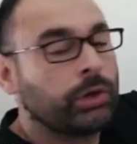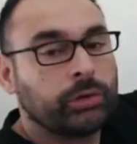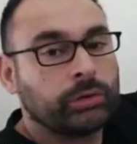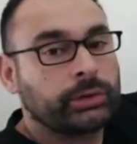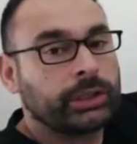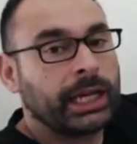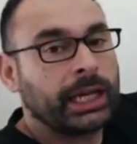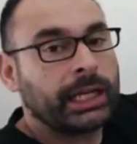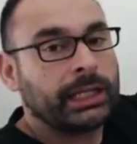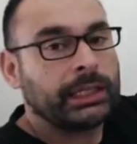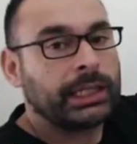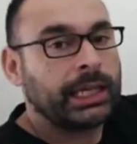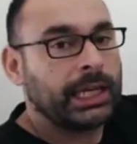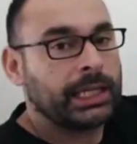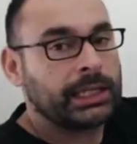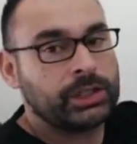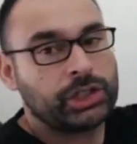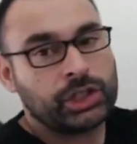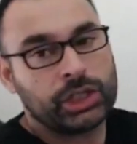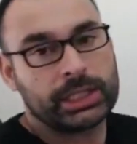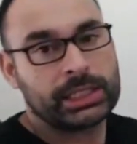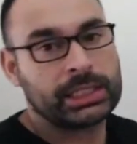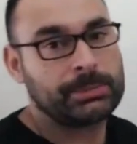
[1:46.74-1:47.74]
daily
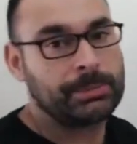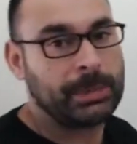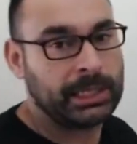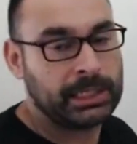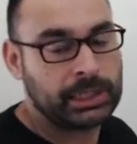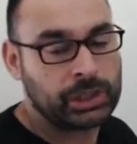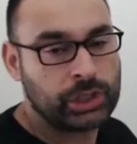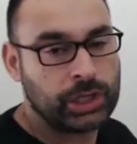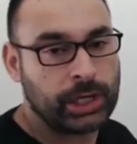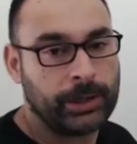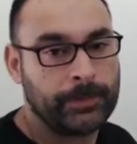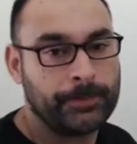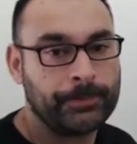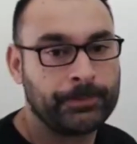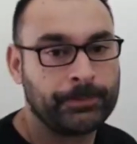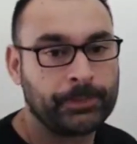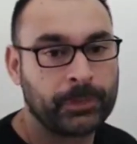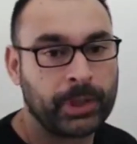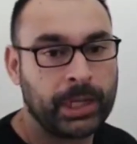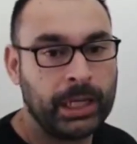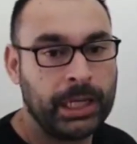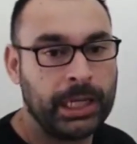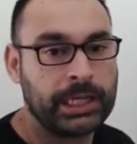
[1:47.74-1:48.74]
energy expenditure.
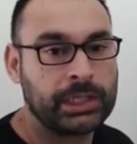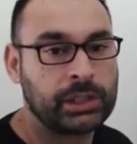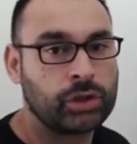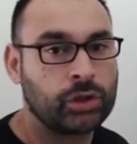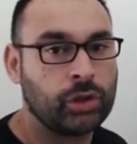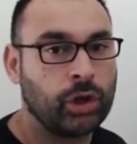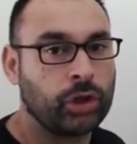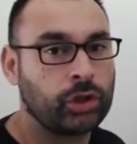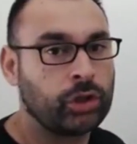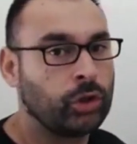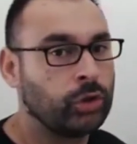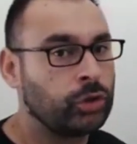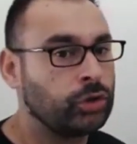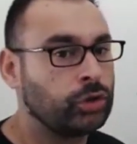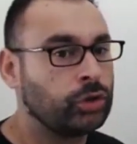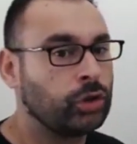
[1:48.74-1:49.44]
It's not your